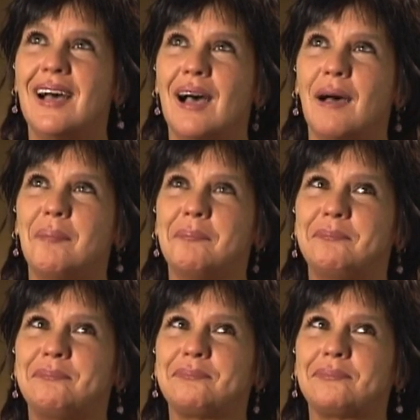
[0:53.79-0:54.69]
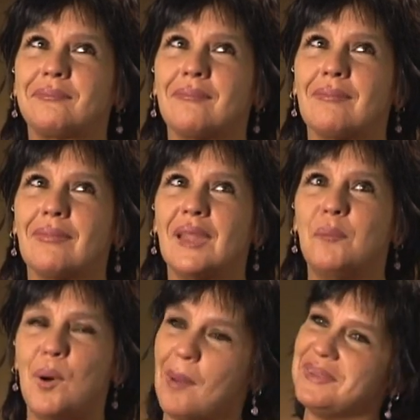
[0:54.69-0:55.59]
um,
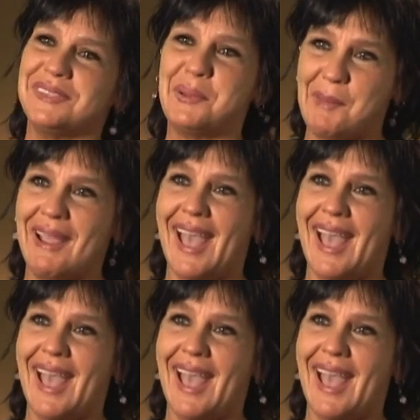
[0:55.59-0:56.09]
popped into my